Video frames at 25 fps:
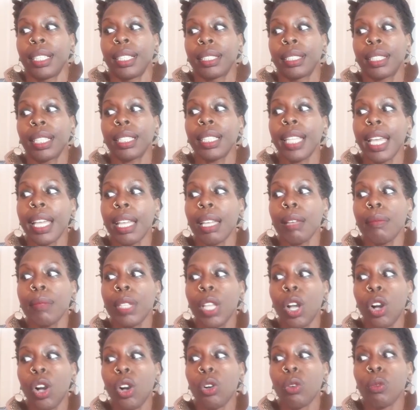to let him
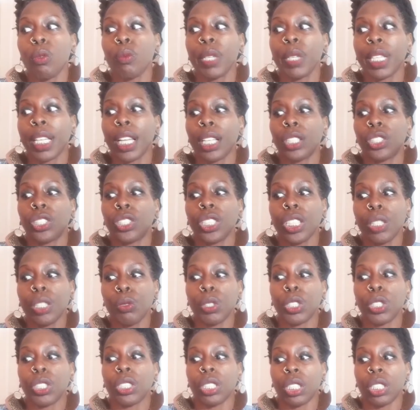know because she
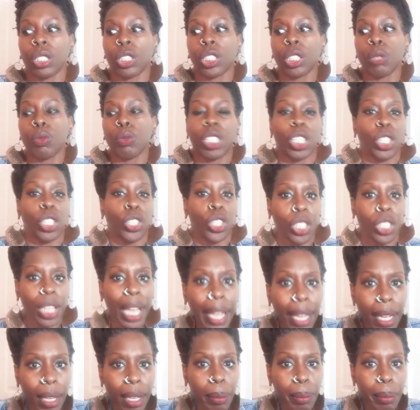was
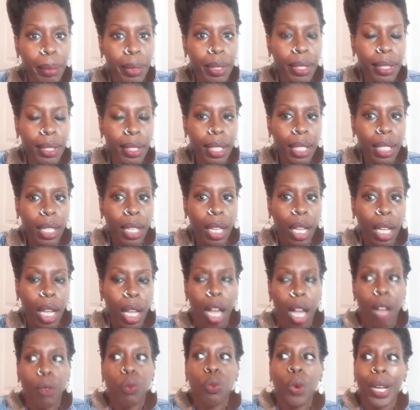ashamed
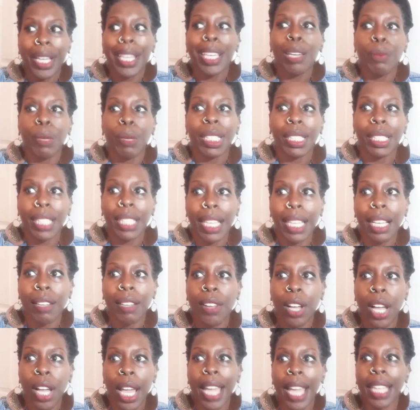of what he would think of
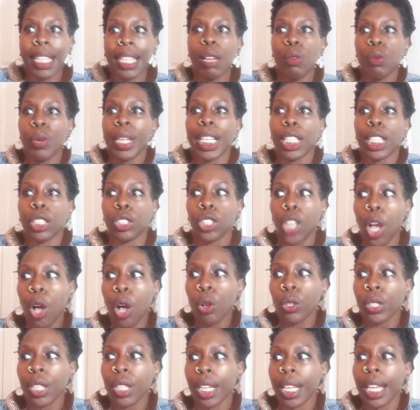her. And then when he
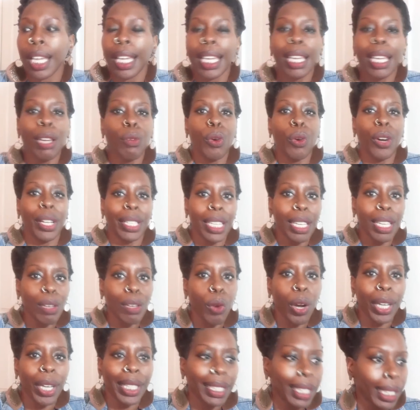told her, he
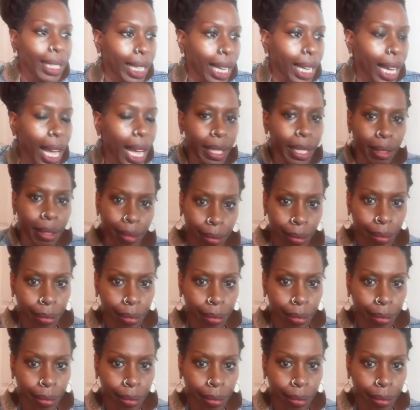wanted a cut.